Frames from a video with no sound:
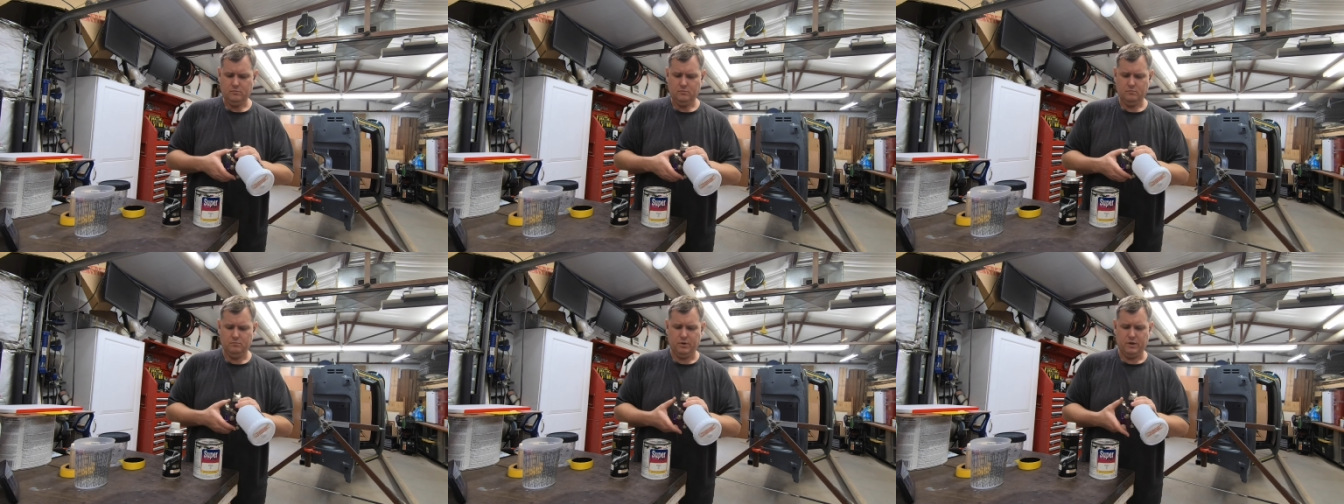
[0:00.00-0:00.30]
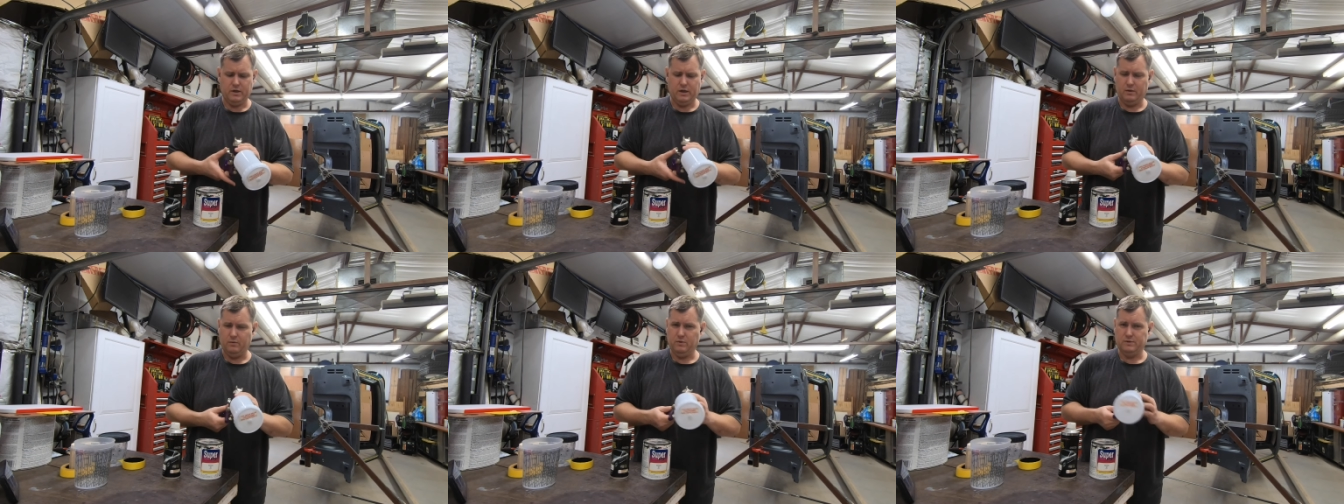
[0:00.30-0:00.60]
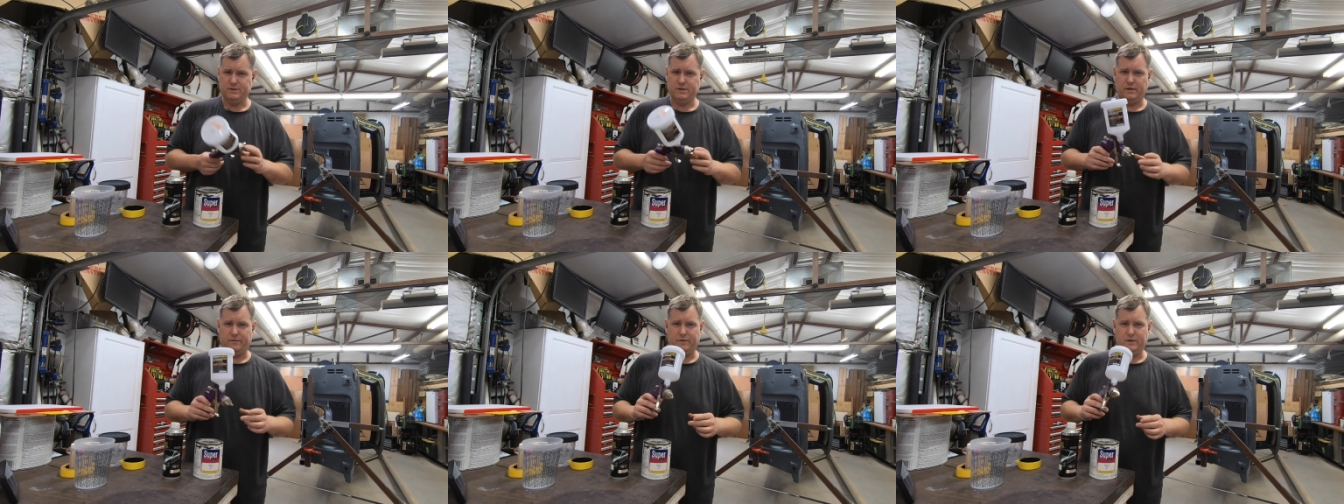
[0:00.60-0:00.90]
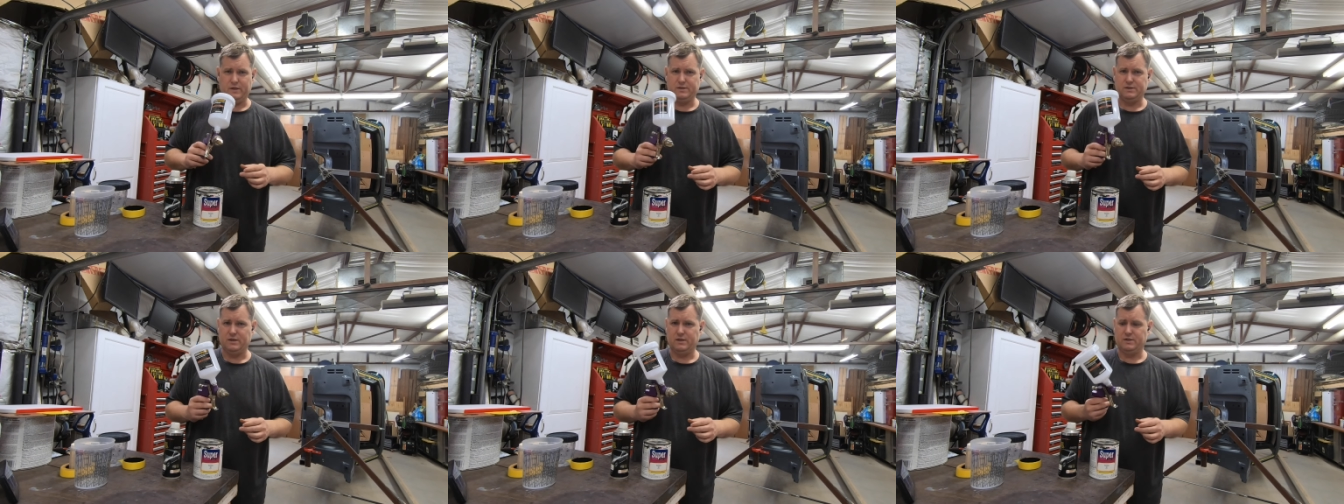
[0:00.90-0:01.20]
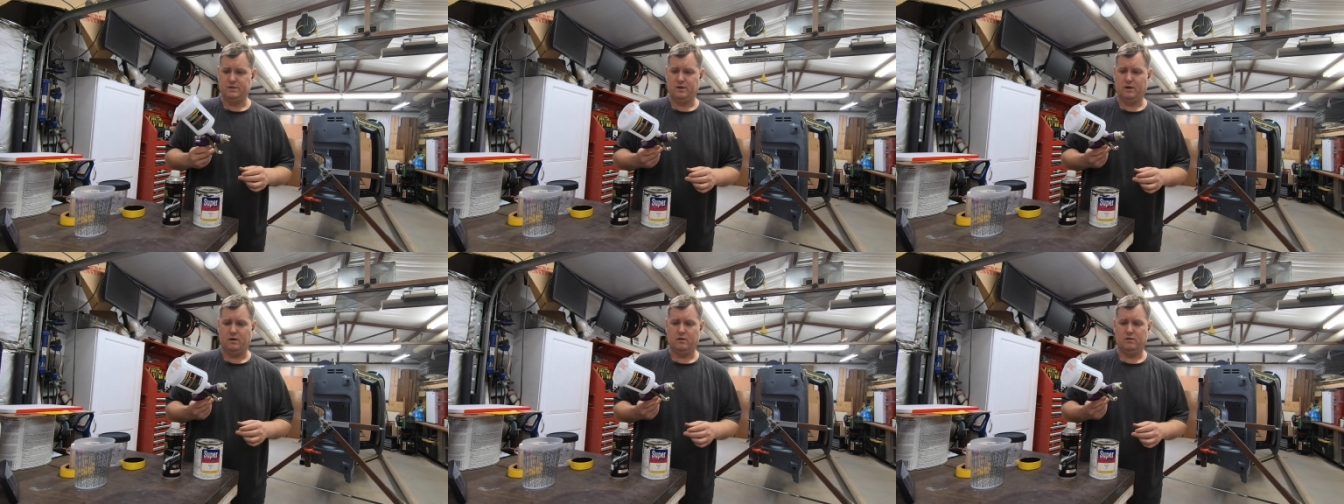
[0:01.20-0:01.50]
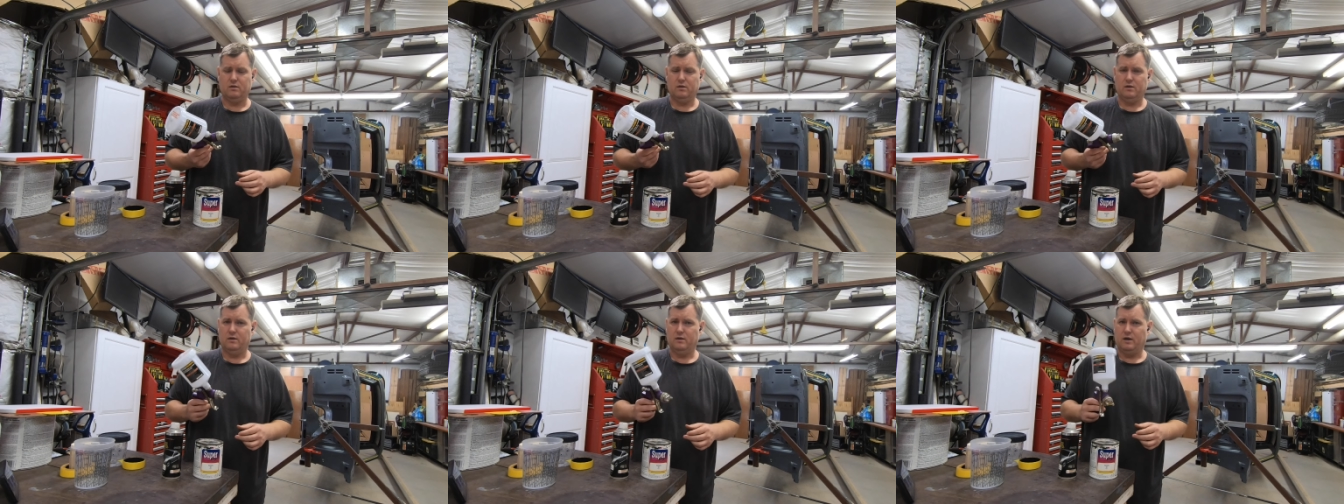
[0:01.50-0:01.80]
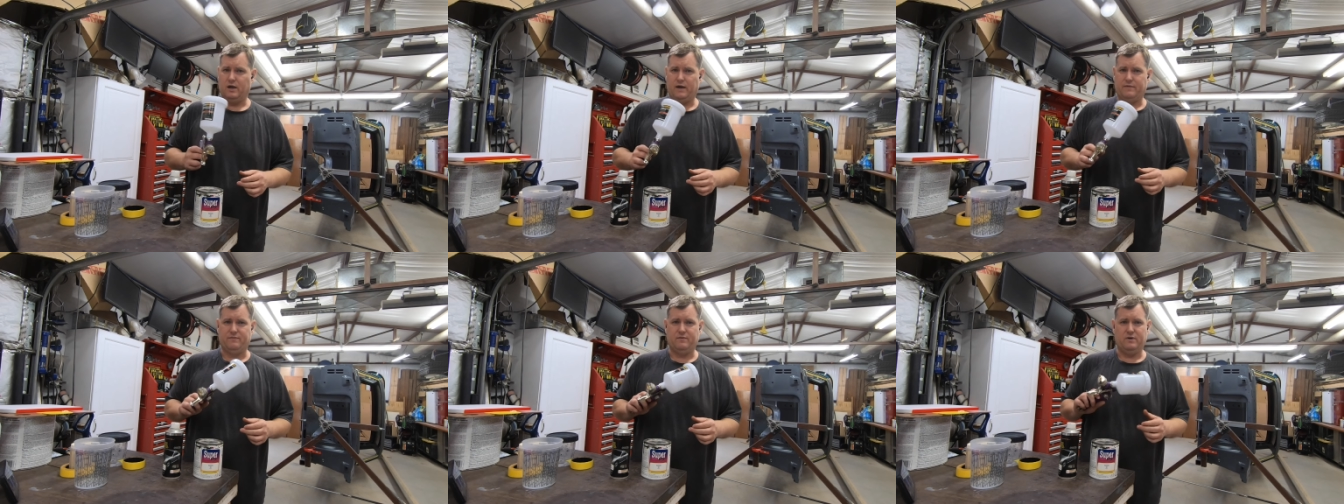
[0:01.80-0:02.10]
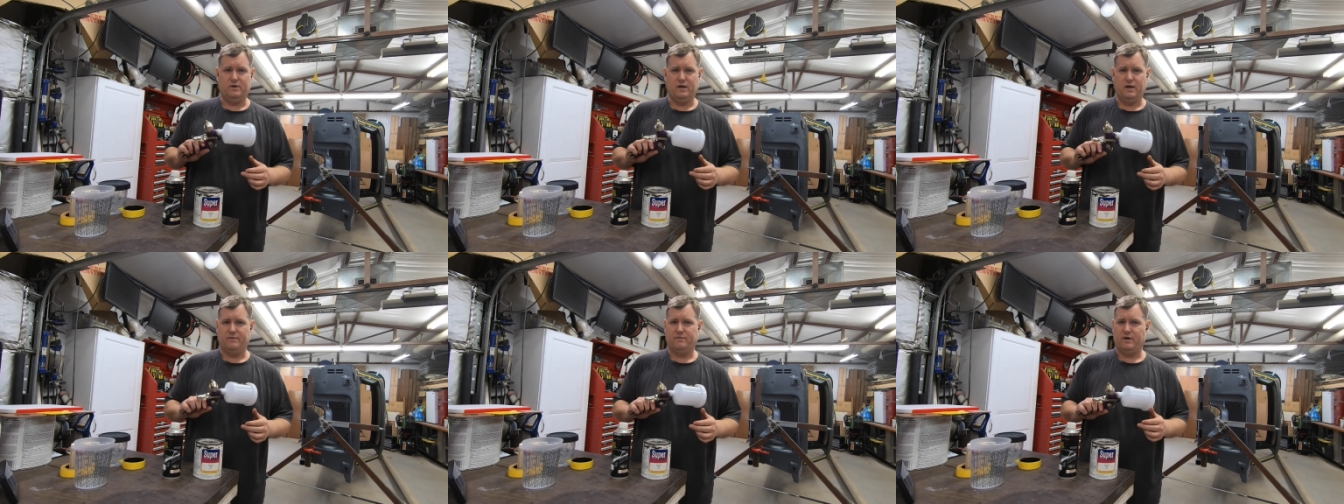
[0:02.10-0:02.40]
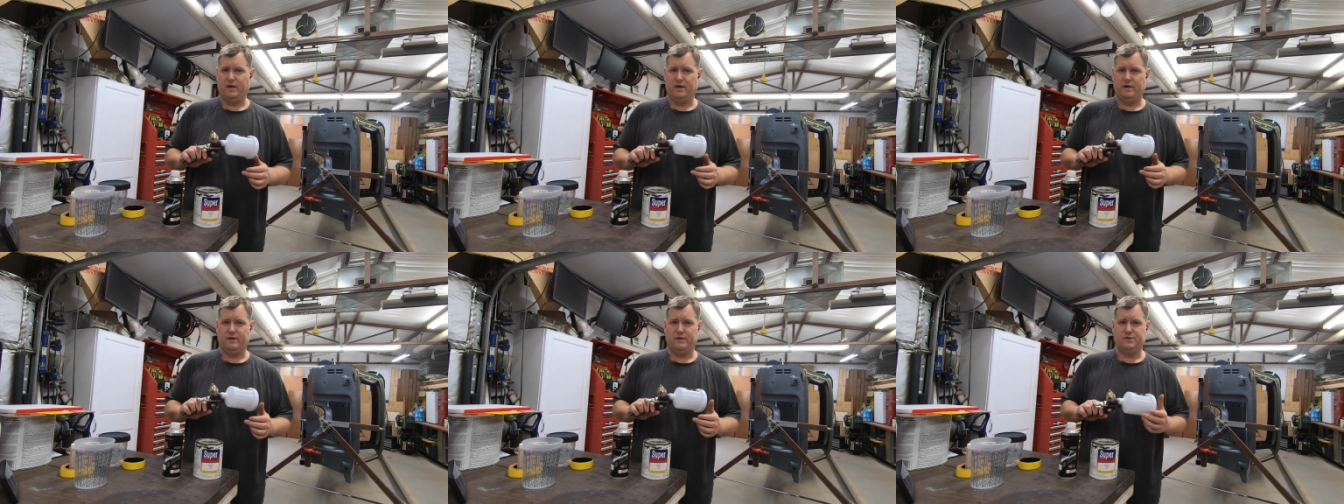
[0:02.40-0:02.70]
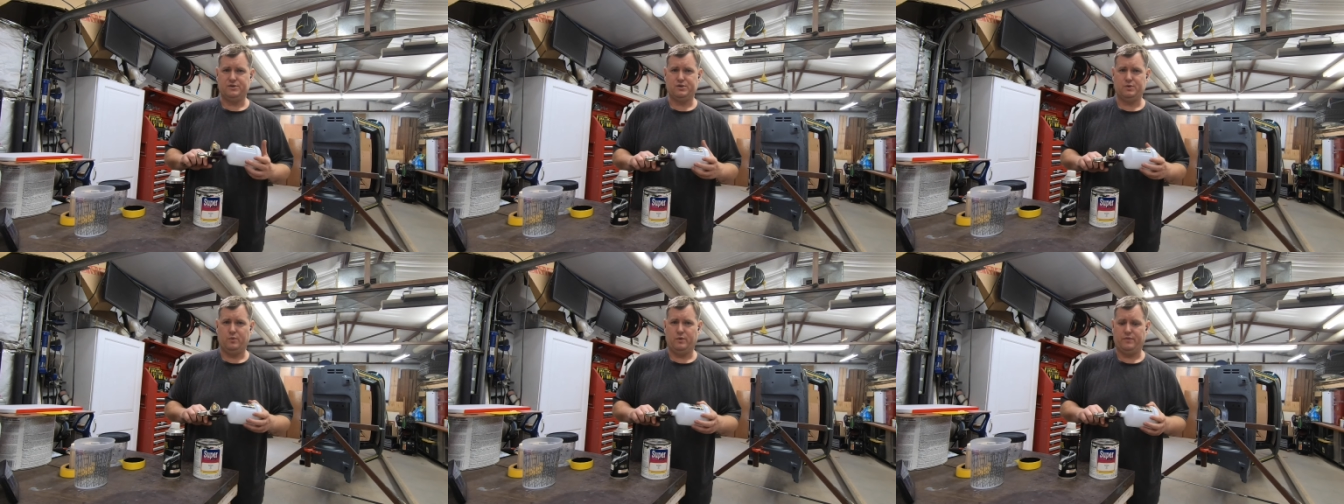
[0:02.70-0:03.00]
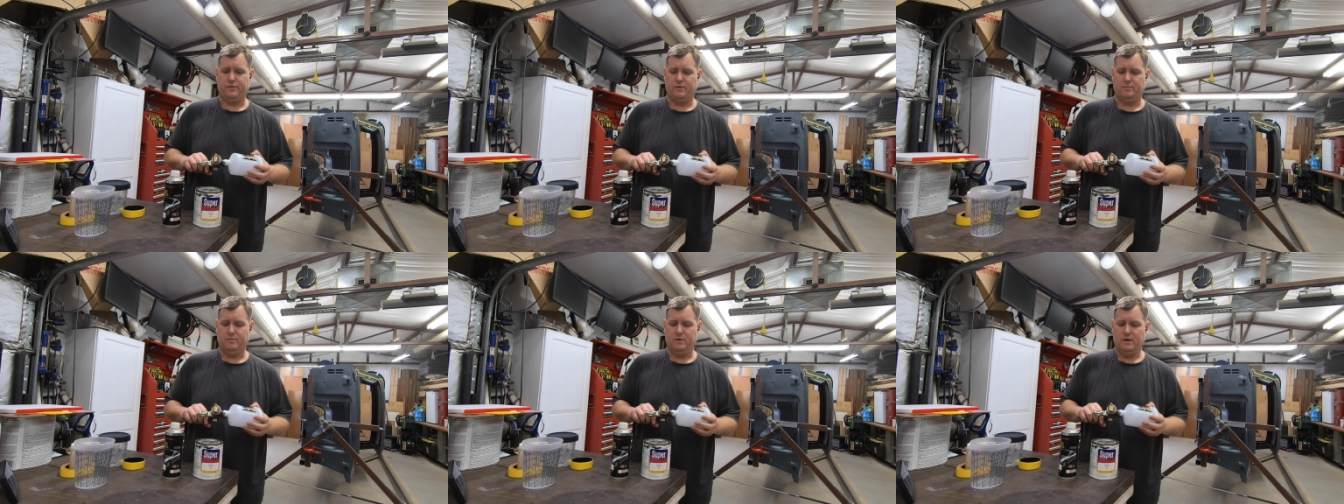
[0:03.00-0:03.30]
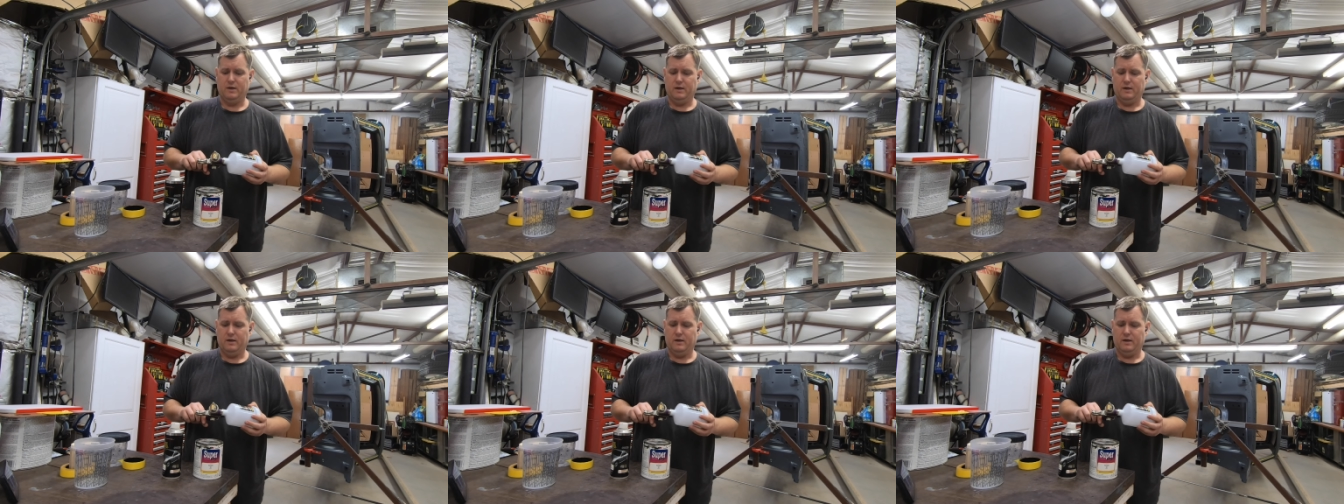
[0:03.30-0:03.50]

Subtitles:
But I will say these things here, I've never had an issue with them,